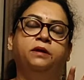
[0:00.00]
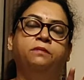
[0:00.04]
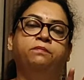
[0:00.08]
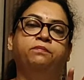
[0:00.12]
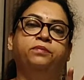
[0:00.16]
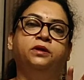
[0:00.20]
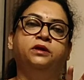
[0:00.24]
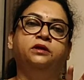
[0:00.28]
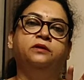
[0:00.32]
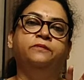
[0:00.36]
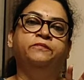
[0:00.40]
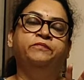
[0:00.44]

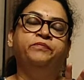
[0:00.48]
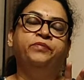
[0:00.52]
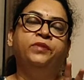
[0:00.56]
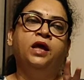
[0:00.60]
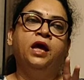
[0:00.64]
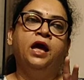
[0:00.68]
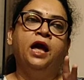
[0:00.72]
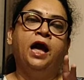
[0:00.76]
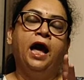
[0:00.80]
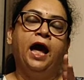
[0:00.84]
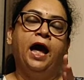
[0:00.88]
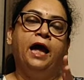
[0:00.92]

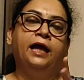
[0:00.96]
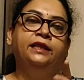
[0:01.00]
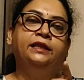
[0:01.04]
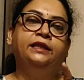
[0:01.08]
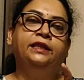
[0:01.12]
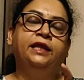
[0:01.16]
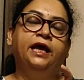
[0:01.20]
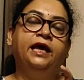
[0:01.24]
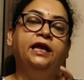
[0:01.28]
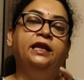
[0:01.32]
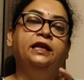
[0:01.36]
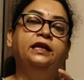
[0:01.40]
especially the
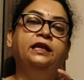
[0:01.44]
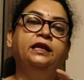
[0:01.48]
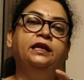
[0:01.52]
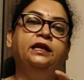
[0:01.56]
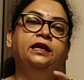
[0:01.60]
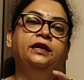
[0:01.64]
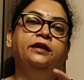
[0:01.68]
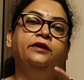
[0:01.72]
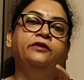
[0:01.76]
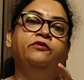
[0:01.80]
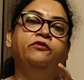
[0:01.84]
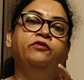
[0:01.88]
army
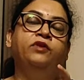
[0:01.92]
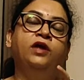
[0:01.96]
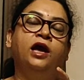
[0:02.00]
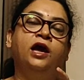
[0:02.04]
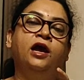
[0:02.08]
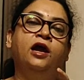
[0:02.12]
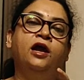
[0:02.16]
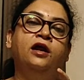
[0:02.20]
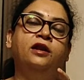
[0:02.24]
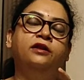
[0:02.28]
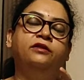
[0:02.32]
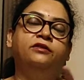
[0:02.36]

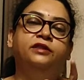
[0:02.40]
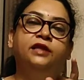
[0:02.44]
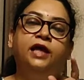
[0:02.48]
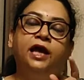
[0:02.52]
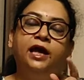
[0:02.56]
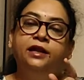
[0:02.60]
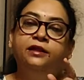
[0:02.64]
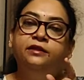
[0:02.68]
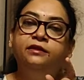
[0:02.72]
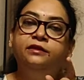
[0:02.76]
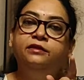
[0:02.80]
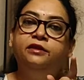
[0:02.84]
people,
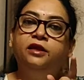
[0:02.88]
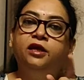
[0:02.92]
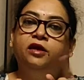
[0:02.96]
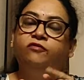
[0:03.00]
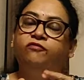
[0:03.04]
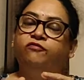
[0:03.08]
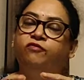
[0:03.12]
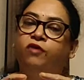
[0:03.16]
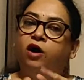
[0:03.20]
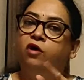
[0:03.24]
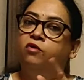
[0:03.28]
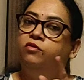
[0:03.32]
and
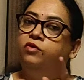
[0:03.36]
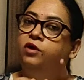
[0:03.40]
then